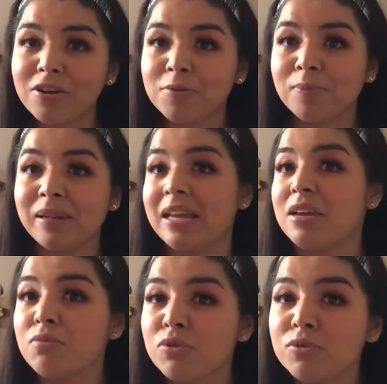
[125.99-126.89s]
your
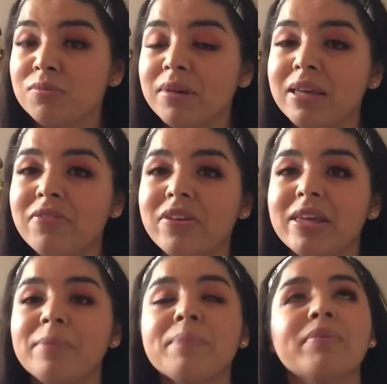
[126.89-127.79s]
playroom
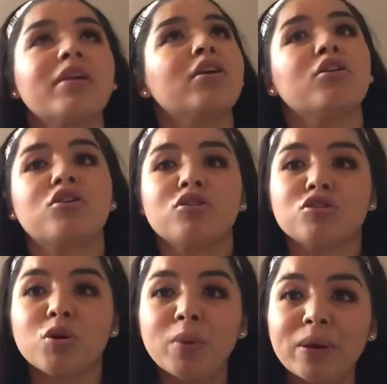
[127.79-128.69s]
maybe, your
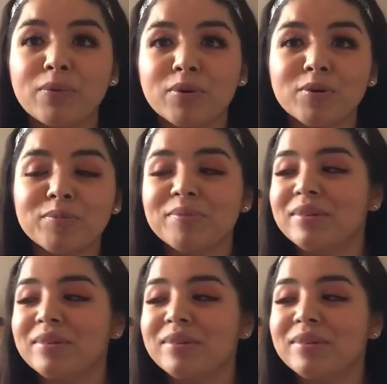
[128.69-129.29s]
toy room.